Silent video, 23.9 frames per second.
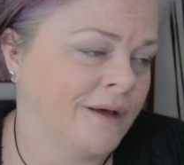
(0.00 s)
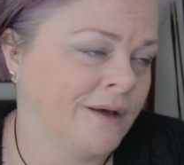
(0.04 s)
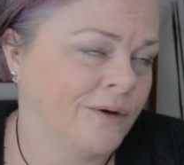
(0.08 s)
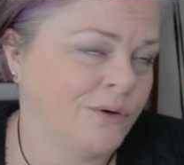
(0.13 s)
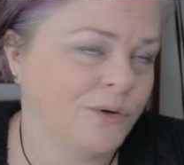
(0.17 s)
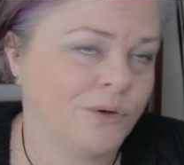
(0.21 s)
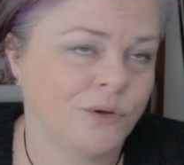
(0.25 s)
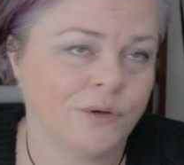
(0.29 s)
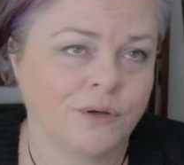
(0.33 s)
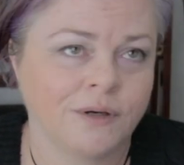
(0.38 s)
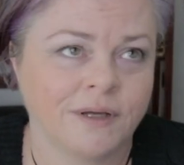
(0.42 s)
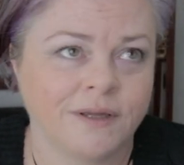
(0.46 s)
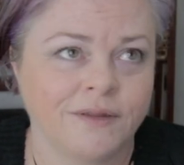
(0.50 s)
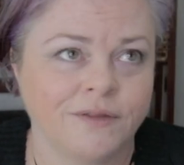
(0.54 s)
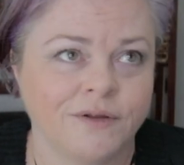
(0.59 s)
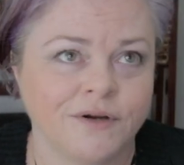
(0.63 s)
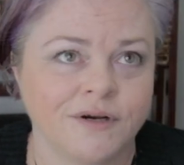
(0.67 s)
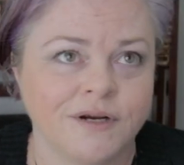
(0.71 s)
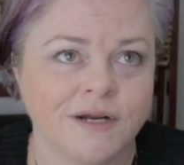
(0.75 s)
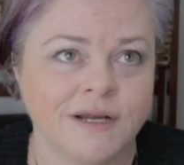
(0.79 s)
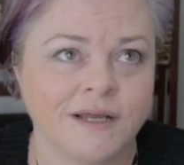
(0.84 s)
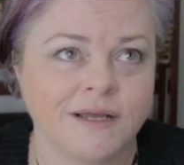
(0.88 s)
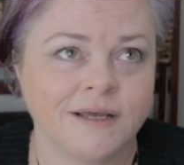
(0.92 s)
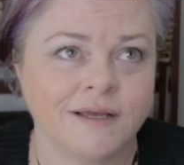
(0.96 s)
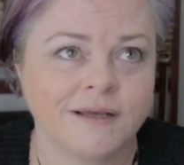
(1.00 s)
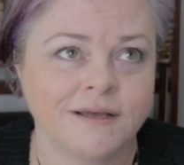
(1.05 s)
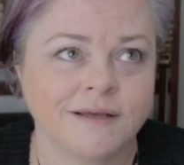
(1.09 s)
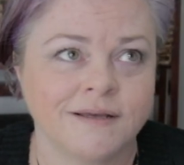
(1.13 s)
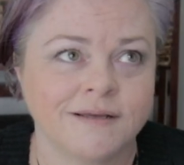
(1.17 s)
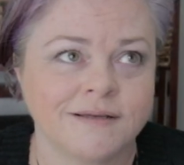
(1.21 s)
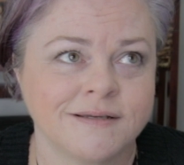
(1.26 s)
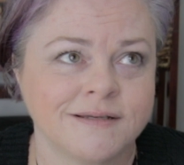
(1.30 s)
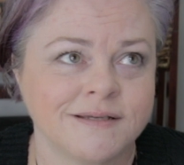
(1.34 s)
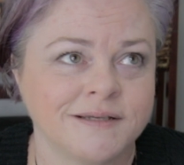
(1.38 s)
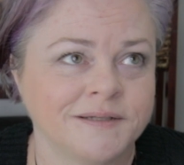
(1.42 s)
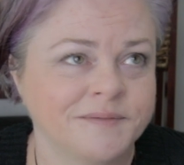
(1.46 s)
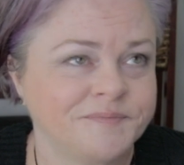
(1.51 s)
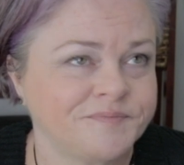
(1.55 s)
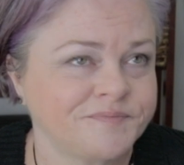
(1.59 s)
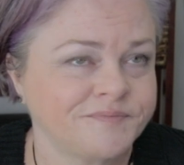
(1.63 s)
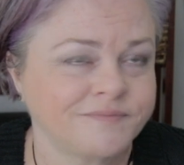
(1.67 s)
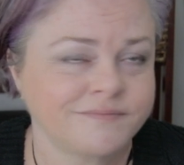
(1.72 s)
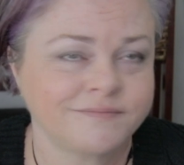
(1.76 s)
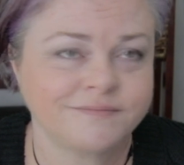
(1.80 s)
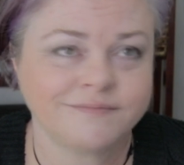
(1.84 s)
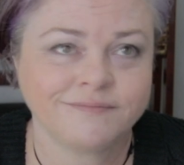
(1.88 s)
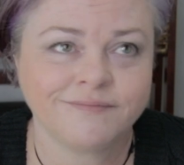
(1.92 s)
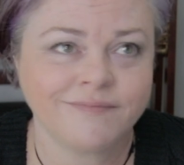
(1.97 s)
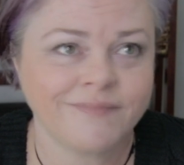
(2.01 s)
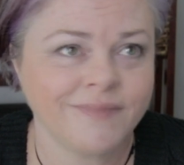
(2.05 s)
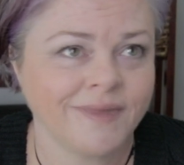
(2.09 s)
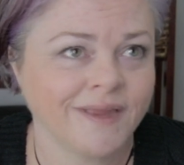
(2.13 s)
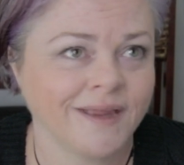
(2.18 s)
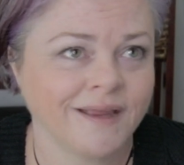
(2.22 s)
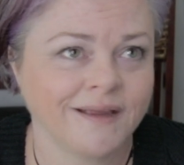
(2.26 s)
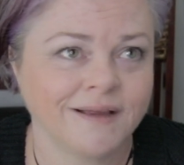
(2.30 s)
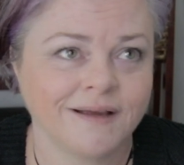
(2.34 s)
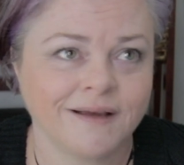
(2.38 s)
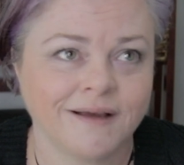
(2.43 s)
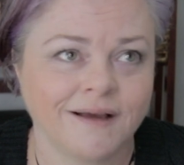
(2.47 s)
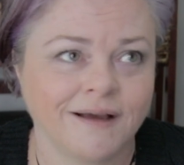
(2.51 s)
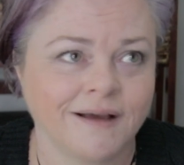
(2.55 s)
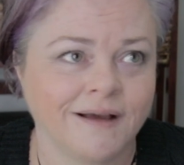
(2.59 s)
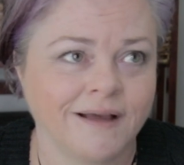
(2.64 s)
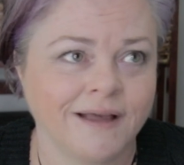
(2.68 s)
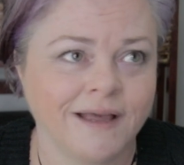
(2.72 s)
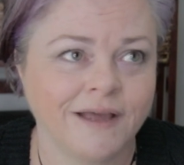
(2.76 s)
There is a